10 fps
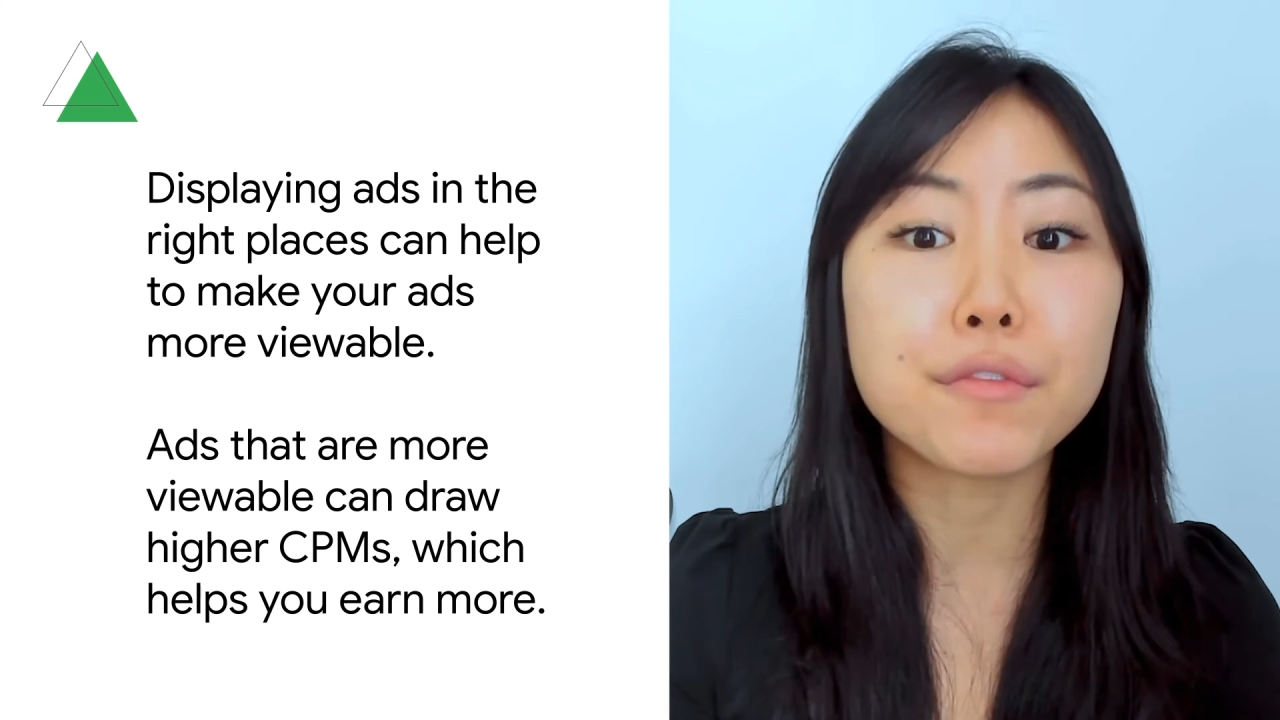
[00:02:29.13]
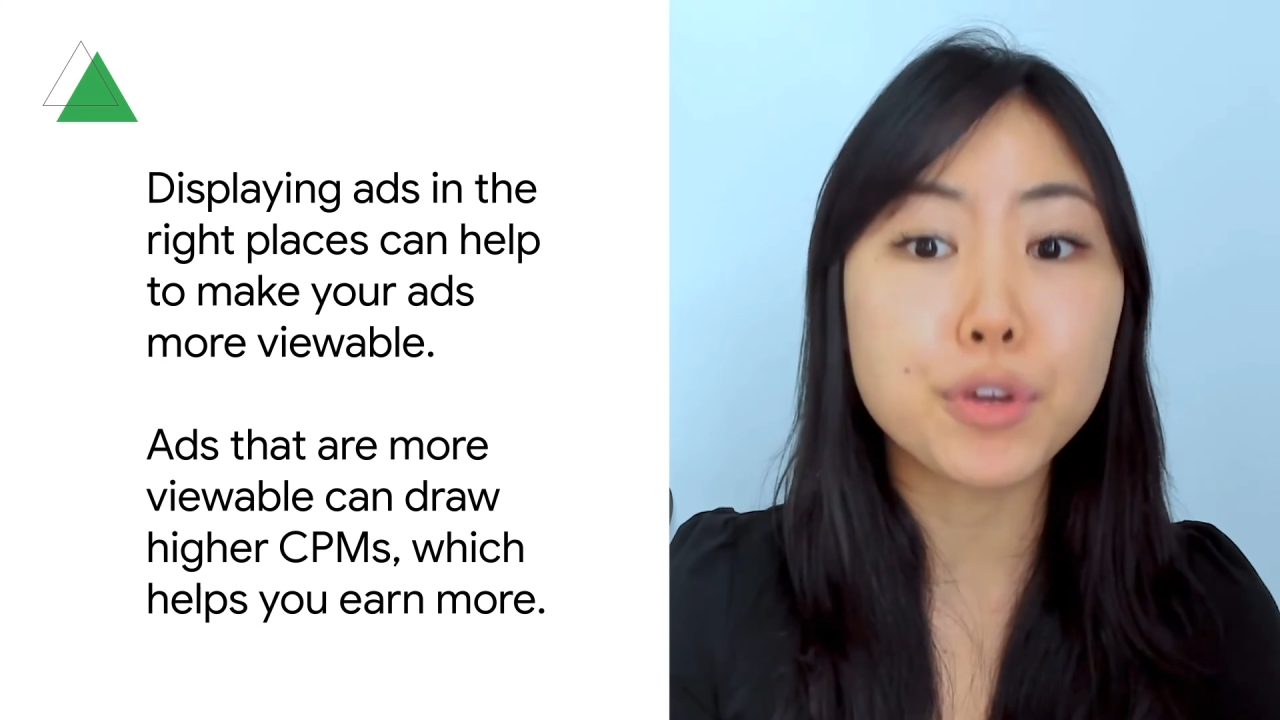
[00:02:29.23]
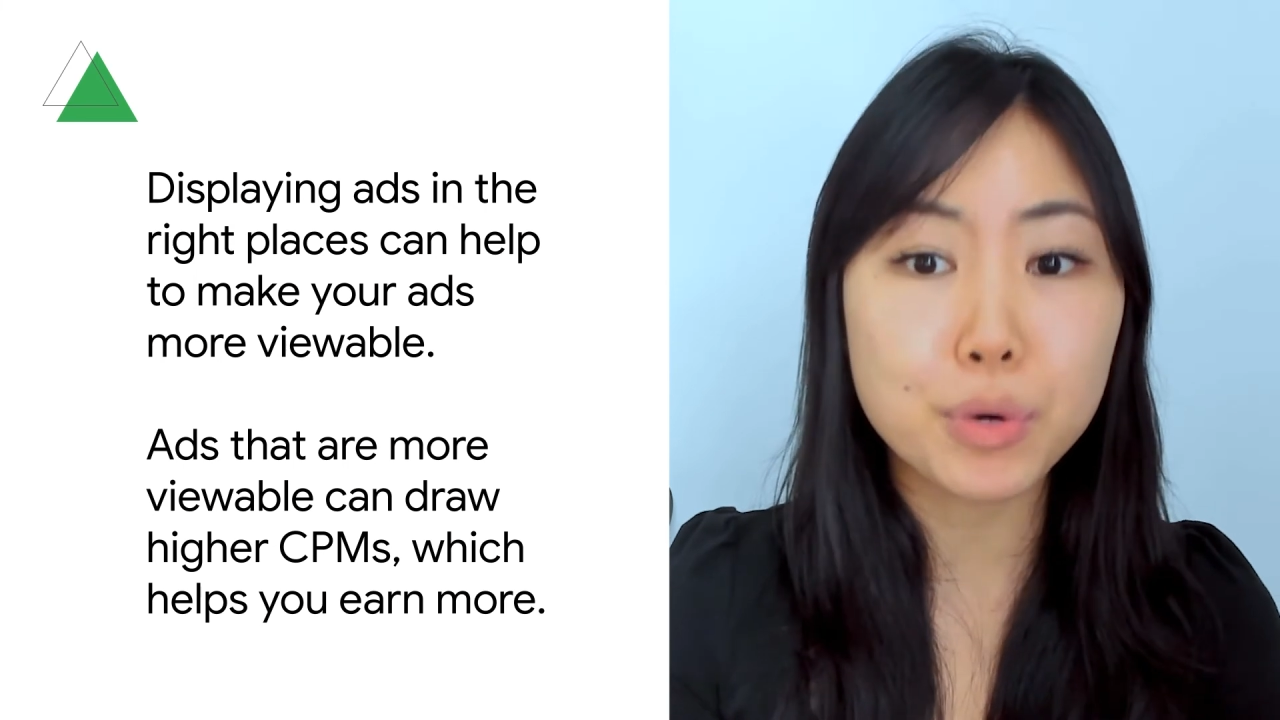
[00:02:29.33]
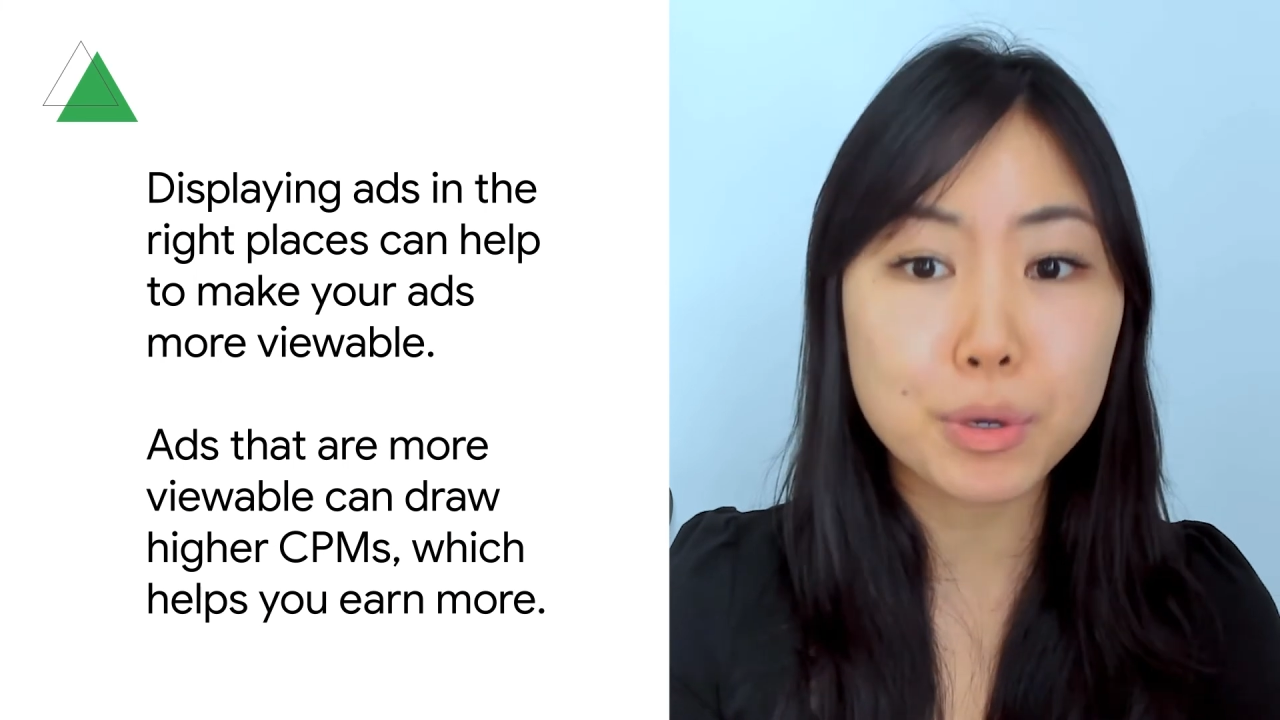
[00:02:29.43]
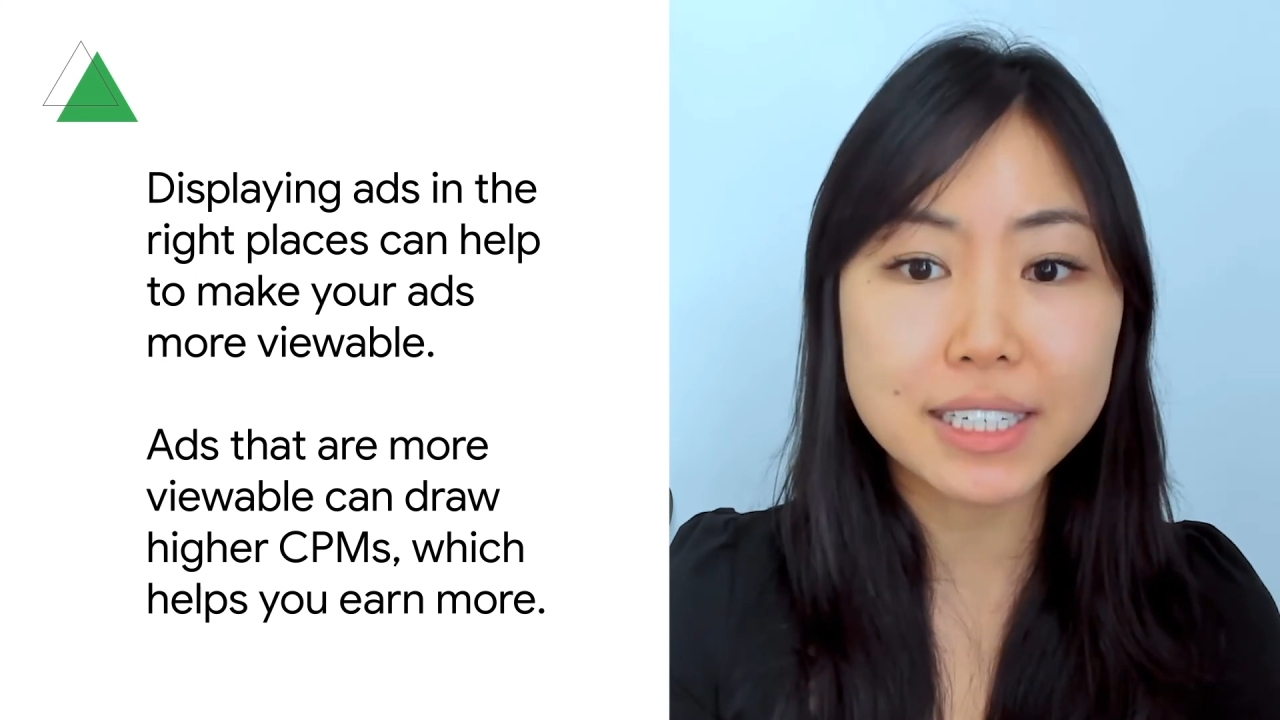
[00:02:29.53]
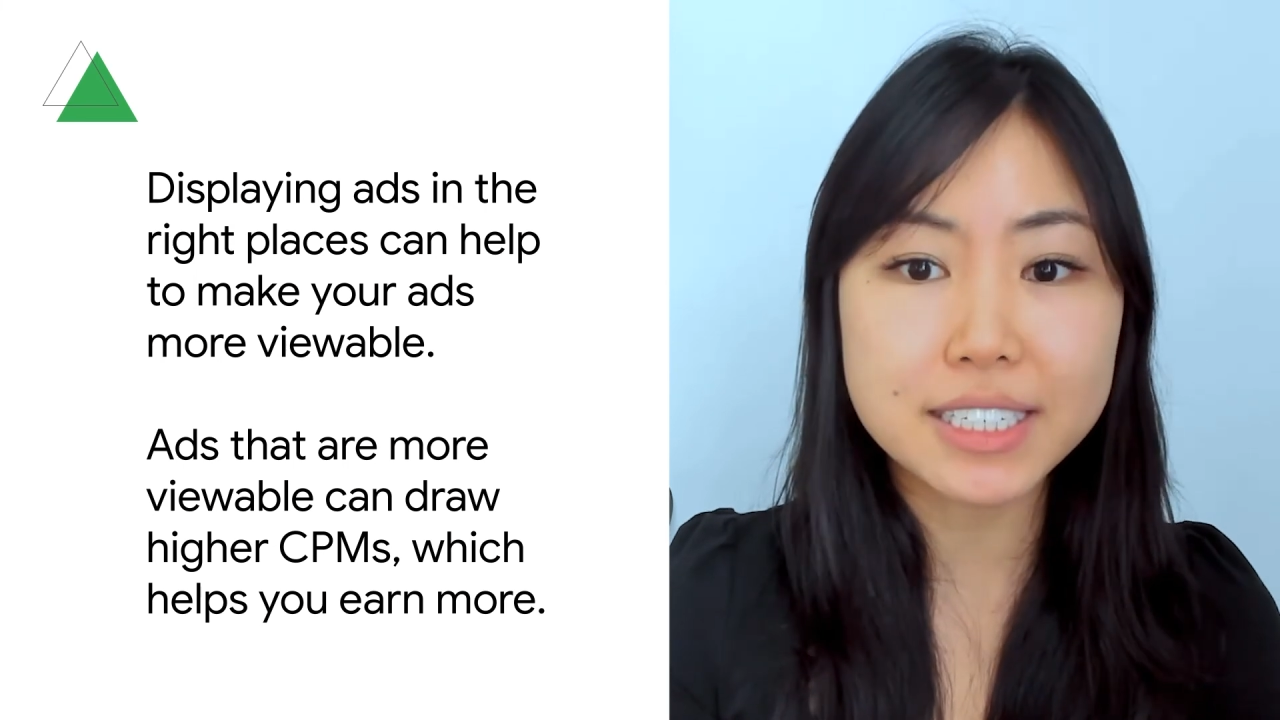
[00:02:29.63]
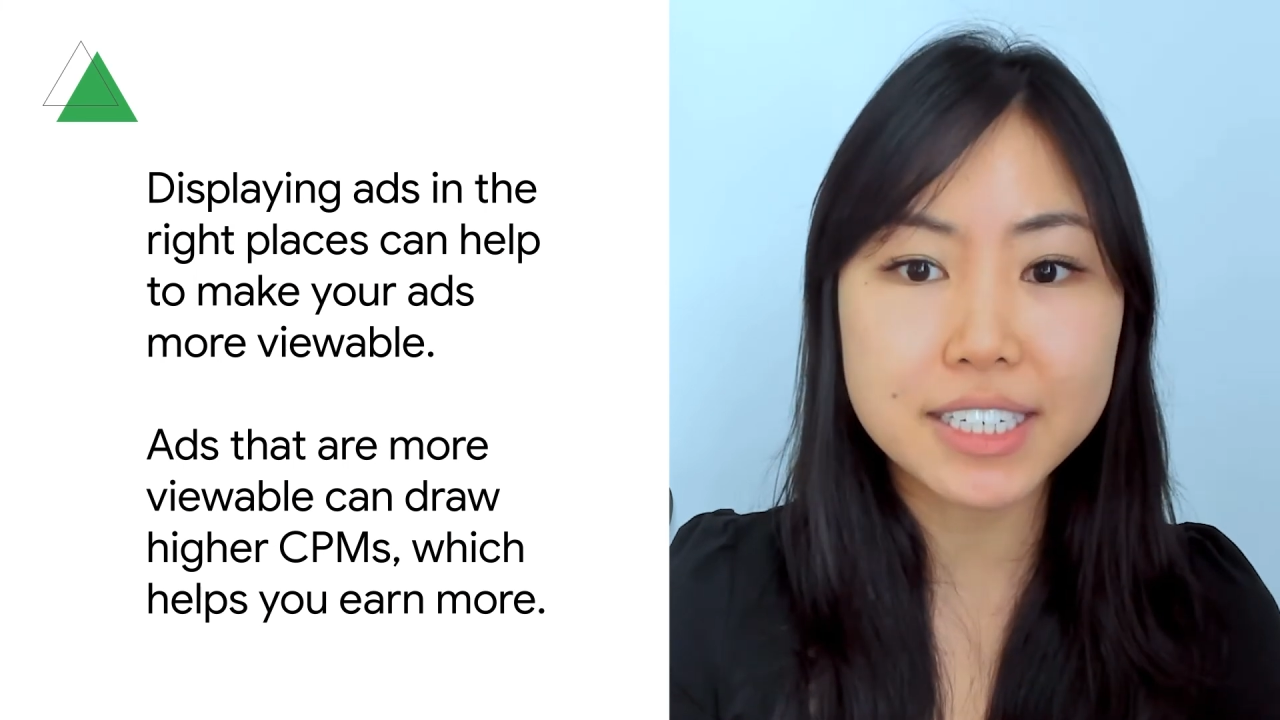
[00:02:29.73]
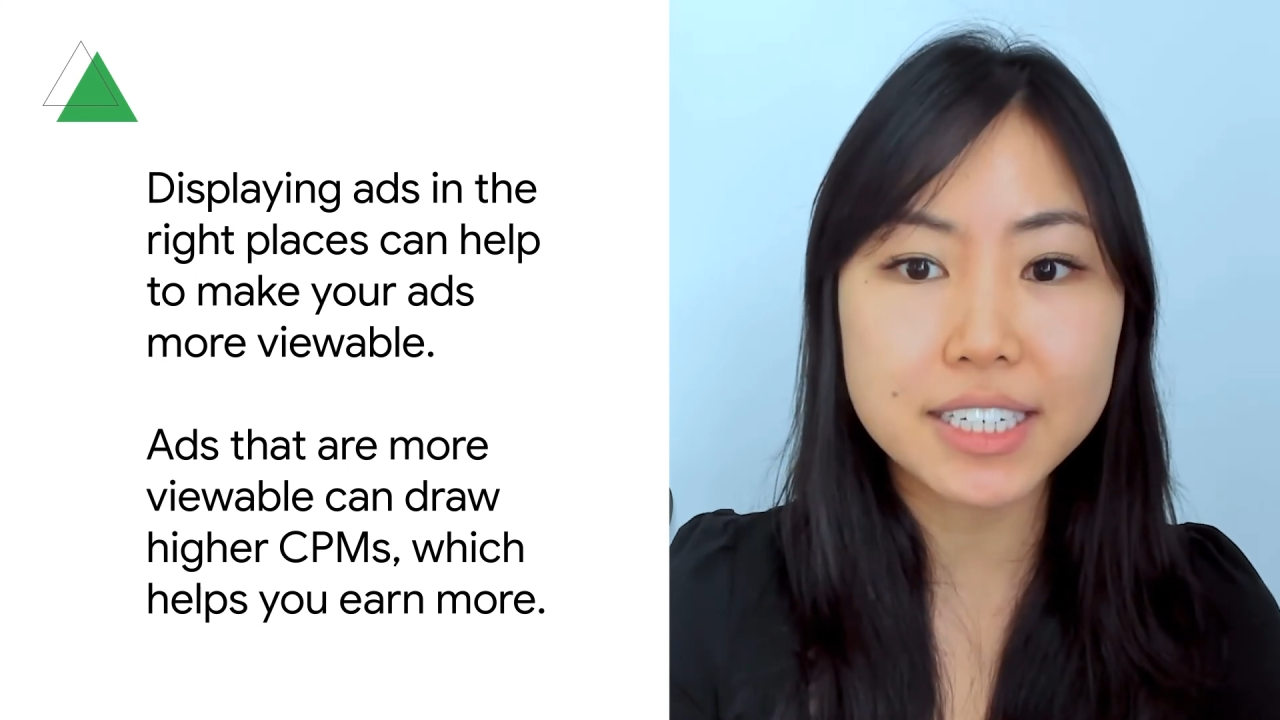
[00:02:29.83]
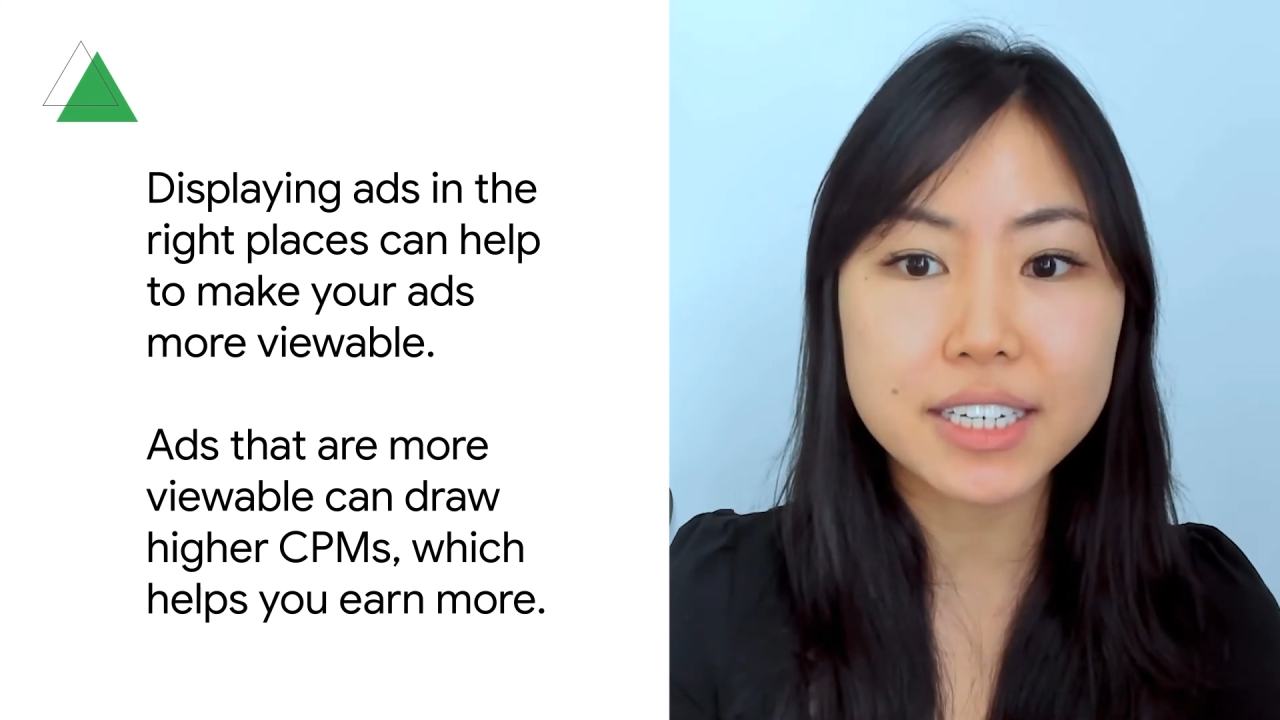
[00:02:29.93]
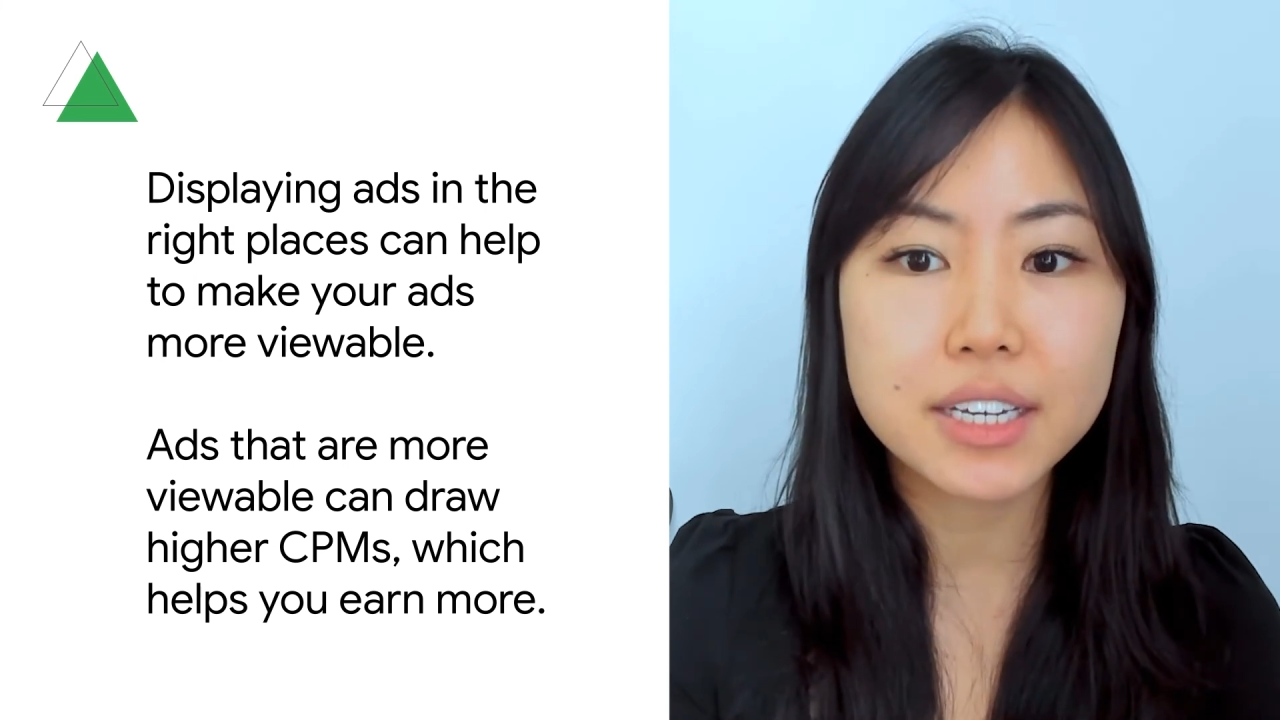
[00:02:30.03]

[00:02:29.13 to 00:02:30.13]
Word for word: viewability